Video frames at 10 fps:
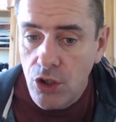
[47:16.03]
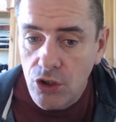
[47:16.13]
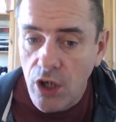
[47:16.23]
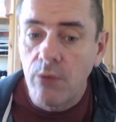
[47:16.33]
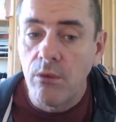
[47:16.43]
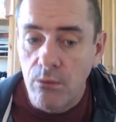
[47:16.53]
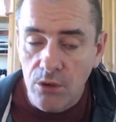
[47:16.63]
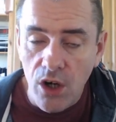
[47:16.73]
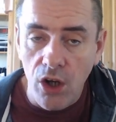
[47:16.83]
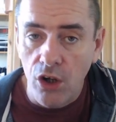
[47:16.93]
Not when we're
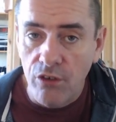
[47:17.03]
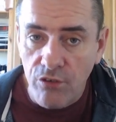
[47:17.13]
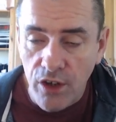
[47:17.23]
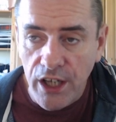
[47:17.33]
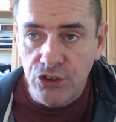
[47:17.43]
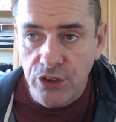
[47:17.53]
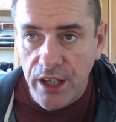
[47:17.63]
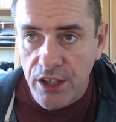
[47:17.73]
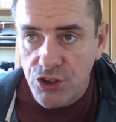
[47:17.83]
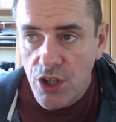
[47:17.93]
all looking for electric
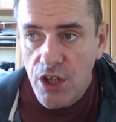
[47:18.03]
cars.